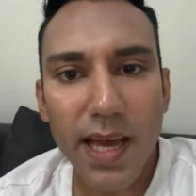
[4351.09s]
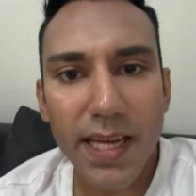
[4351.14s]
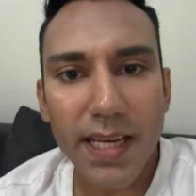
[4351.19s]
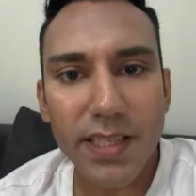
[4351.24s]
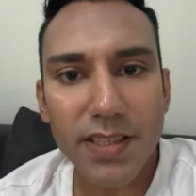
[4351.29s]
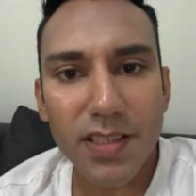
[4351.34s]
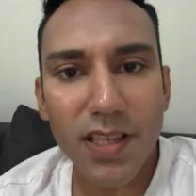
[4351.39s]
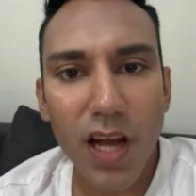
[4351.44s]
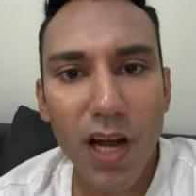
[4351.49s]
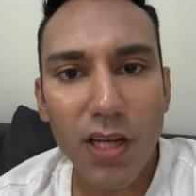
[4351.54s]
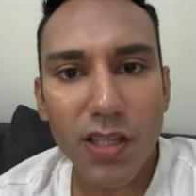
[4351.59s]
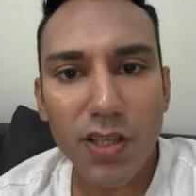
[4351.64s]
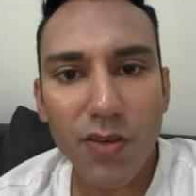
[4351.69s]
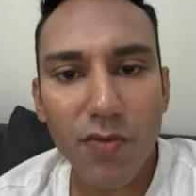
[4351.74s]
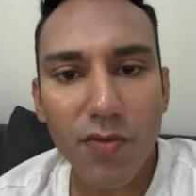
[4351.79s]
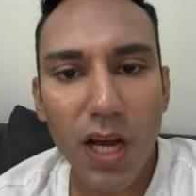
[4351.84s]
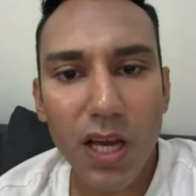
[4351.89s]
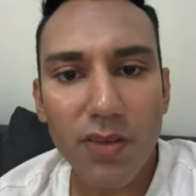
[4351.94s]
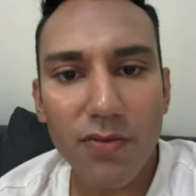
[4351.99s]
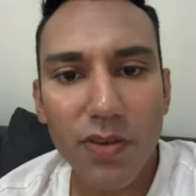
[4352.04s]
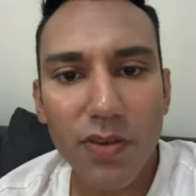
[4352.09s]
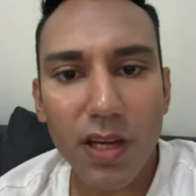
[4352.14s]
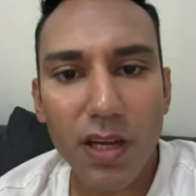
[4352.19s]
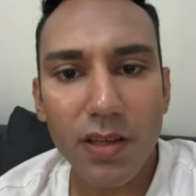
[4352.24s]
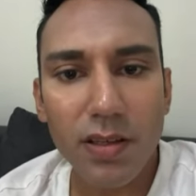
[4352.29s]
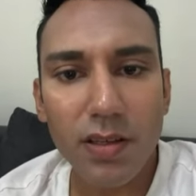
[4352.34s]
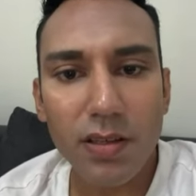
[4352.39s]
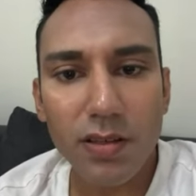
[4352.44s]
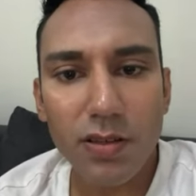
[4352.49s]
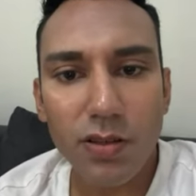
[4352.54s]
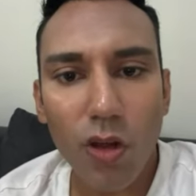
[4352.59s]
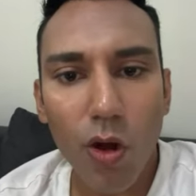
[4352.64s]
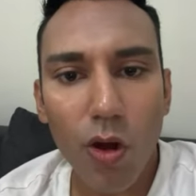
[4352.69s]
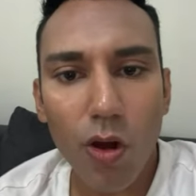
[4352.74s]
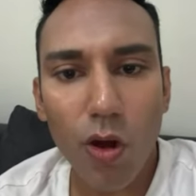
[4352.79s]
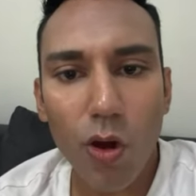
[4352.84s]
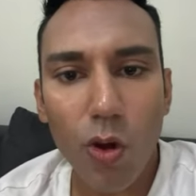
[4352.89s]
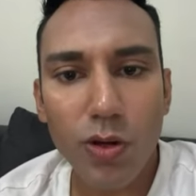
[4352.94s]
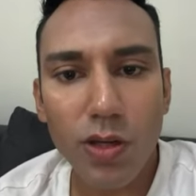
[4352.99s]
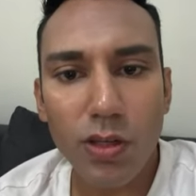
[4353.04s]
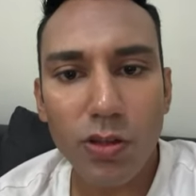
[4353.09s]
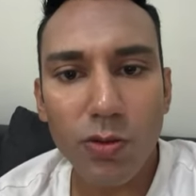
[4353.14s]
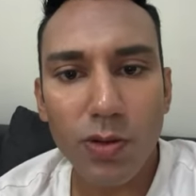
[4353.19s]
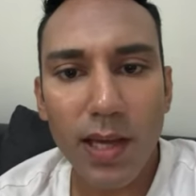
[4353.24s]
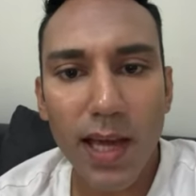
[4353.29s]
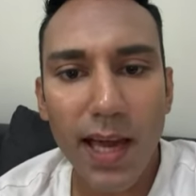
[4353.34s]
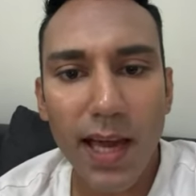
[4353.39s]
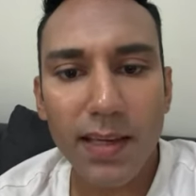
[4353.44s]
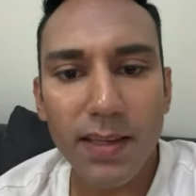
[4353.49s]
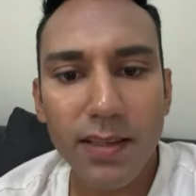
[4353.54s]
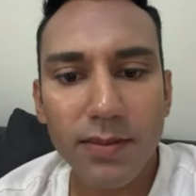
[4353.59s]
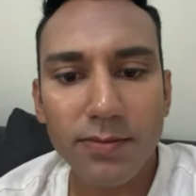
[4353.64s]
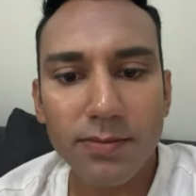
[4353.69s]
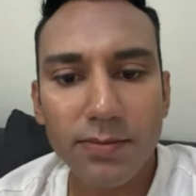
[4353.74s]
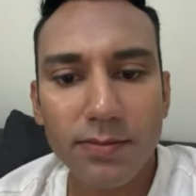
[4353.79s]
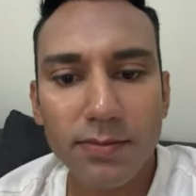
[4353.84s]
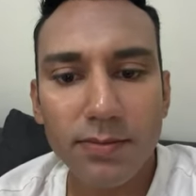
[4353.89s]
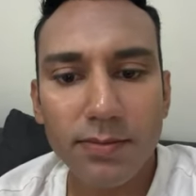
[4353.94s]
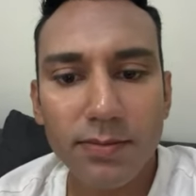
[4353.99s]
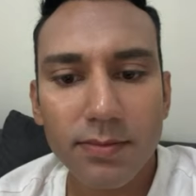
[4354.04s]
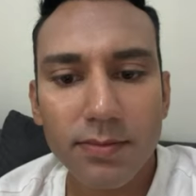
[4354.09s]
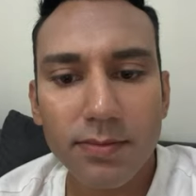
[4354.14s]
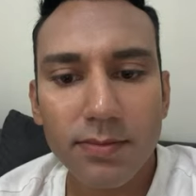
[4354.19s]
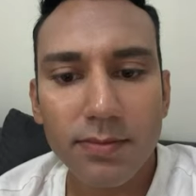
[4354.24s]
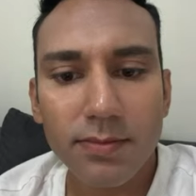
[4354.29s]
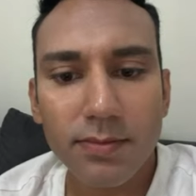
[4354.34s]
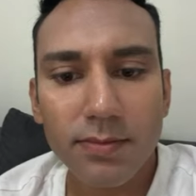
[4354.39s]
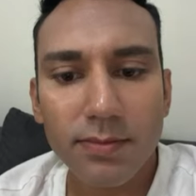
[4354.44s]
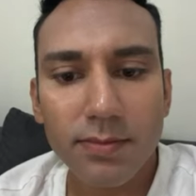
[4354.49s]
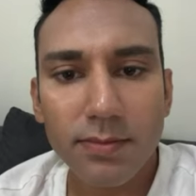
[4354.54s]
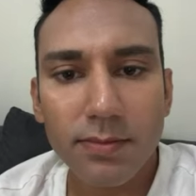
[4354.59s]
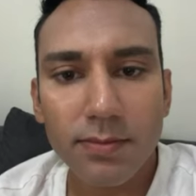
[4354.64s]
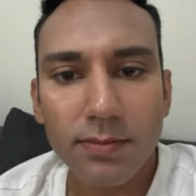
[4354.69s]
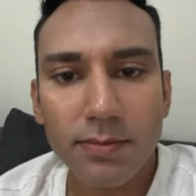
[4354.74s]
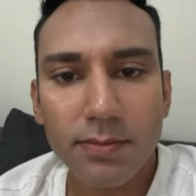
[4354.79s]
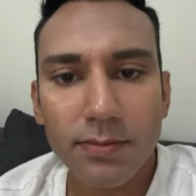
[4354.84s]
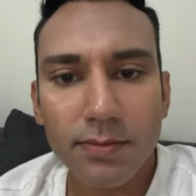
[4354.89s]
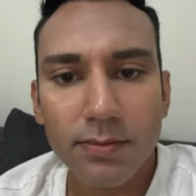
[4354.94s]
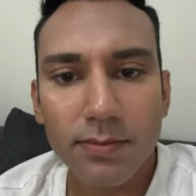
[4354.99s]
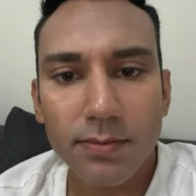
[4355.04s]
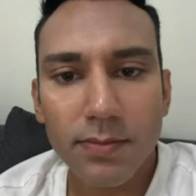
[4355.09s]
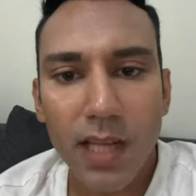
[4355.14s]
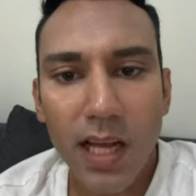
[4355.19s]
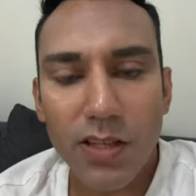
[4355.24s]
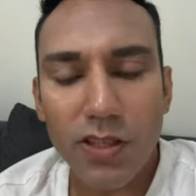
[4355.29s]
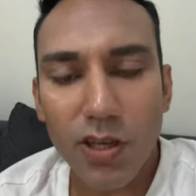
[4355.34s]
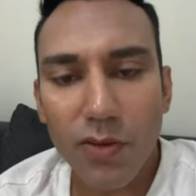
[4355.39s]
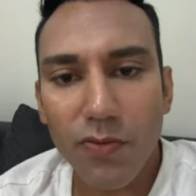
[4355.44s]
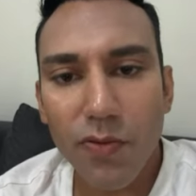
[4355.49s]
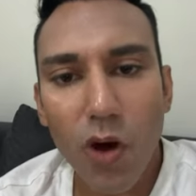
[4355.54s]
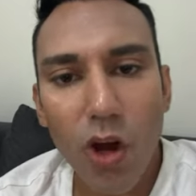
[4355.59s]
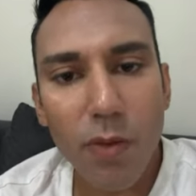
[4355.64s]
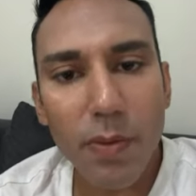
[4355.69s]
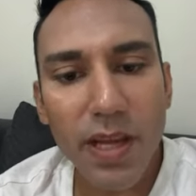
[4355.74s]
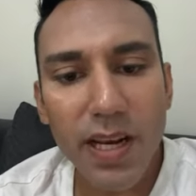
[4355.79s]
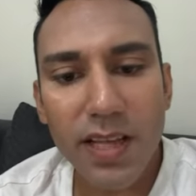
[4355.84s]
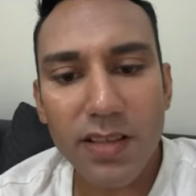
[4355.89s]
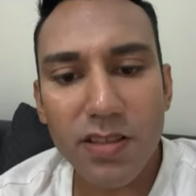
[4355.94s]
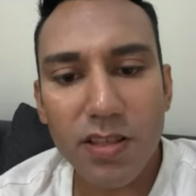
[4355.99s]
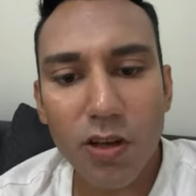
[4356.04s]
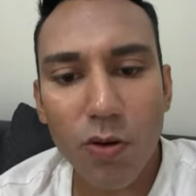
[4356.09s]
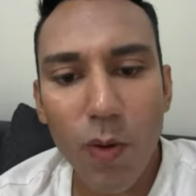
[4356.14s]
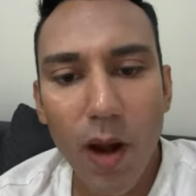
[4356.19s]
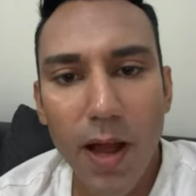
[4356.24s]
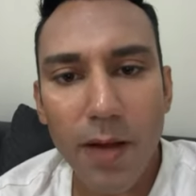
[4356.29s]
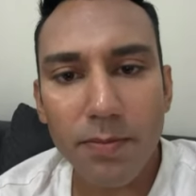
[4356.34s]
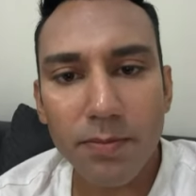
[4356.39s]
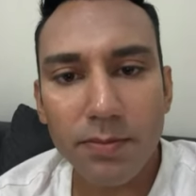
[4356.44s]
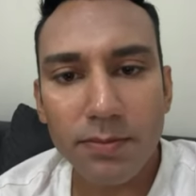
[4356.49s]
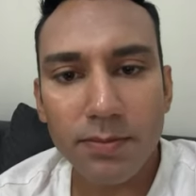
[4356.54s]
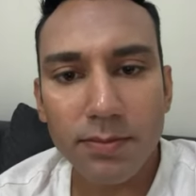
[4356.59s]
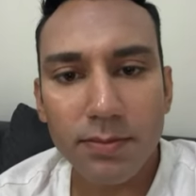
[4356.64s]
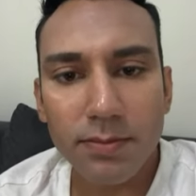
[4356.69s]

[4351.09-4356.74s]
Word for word: It is narcsurvivor.co.uk. And you can follow me on Instagram.